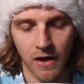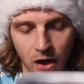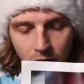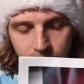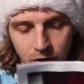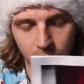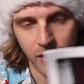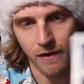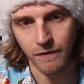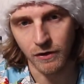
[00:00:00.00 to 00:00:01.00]

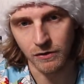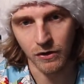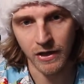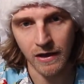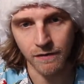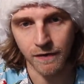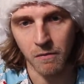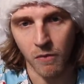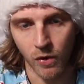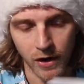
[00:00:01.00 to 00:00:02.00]
Also, if you're looking for
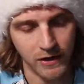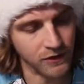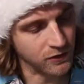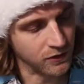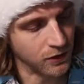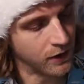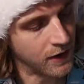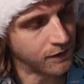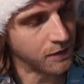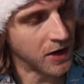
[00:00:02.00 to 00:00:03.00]
more additional
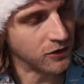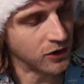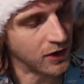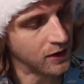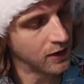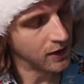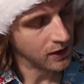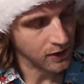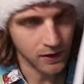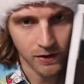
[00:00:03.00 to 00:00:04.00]
information,
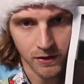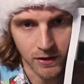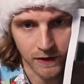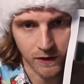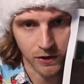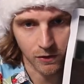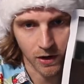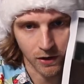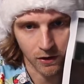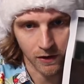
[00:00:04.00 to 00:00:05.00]
you get the
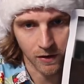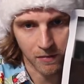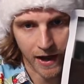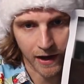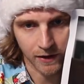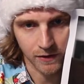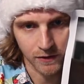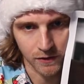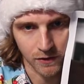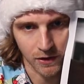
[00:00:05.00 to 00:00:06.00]
QR code on the back,
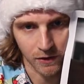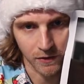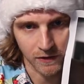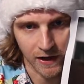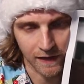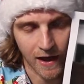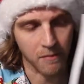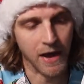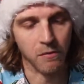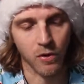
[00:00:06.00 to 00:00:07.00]
so you can always scan
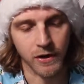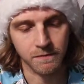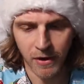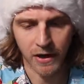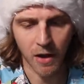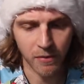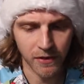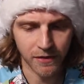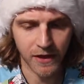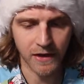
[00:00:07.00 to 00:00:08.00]
that bad boy. But a couple of
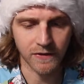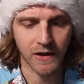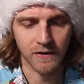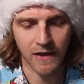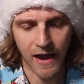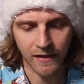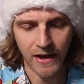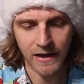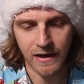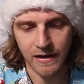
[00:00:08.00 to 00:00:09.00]
the things that is
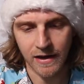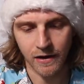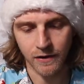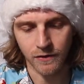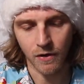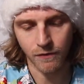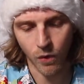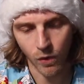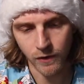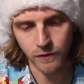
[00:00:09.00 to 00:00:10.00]
highlighted in here is, of
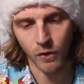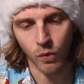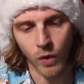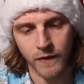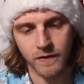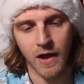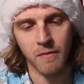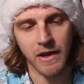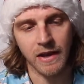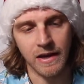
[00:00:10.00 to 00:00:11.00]
course, what's
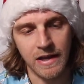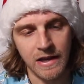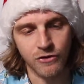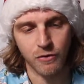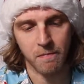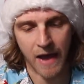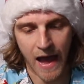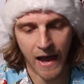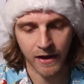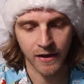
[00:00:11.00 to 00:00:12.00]
coming in each
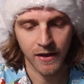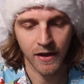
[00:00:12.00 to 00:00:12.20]
pack,